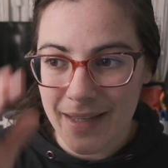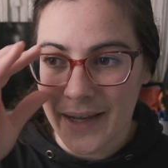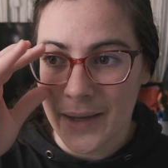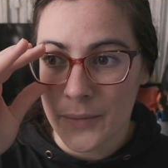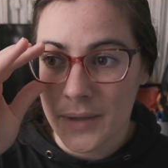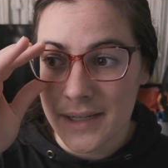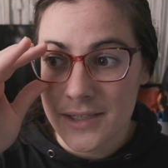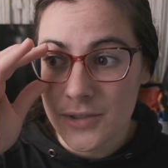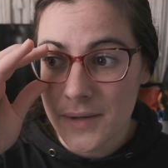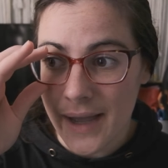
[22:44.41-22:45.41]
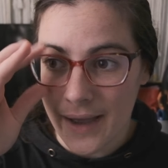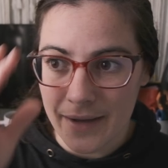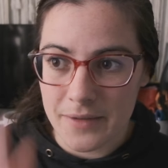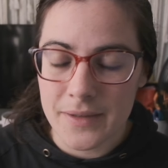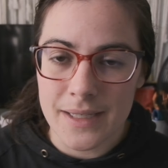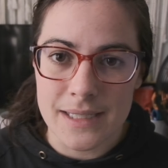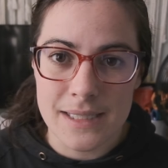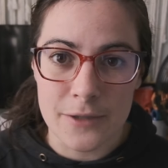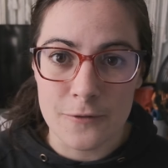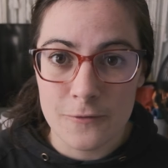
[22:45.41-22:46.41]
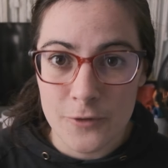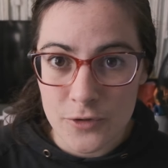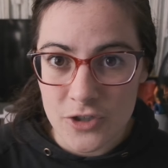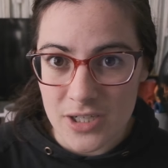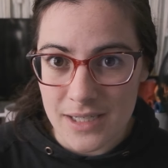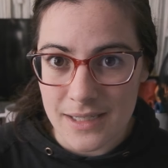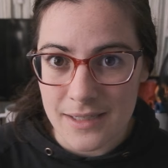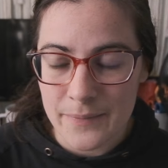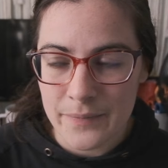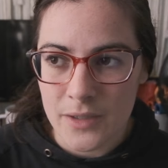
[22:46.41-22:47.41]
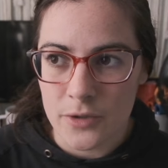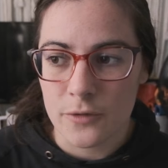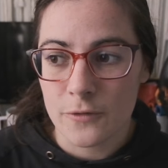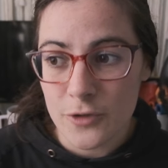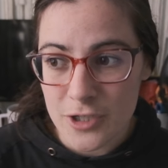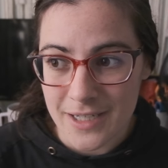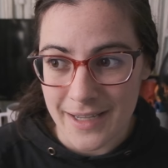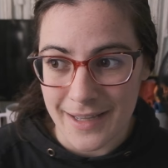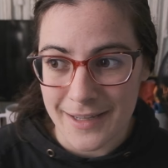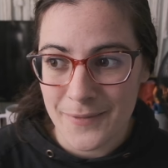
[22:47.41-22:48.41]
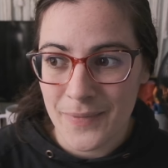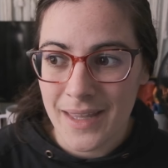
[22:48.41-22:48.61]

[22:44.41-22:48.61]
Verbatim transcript: Uh, what I do have is the Fuji or the Fujica